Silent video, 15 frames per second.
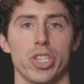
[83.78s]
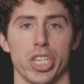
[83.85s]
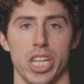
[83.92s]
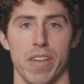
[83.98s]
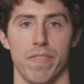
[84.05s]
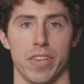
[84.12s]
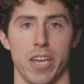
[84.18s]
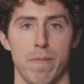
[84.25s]

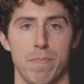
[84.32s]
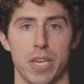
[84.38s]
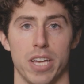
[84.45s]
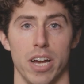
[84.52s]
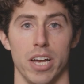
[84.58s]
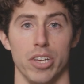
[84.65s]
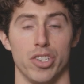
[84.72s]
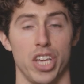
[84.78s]
significant
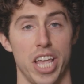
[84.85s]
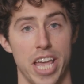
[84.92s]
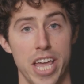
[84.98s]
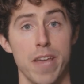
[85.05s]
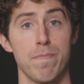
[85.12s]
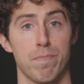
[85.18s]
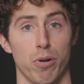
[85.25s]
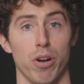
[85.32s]
because
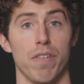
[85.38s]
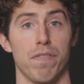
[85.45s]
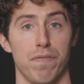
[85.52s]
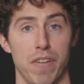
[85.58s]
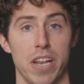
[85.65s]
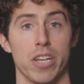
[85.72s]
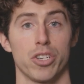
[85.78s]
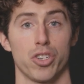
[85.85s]
it put
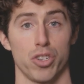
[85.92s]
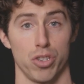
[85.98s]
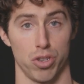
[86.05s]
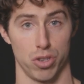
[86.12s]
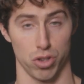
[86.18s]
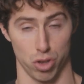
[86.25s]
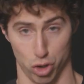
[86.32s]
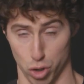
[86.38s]
Finnish
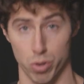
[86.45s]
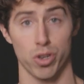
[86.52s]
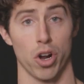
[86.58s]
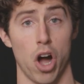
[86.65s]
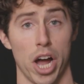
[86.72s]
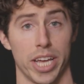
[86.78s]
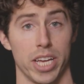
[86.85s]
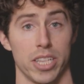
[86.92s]
junior
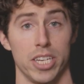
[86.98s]
hockey at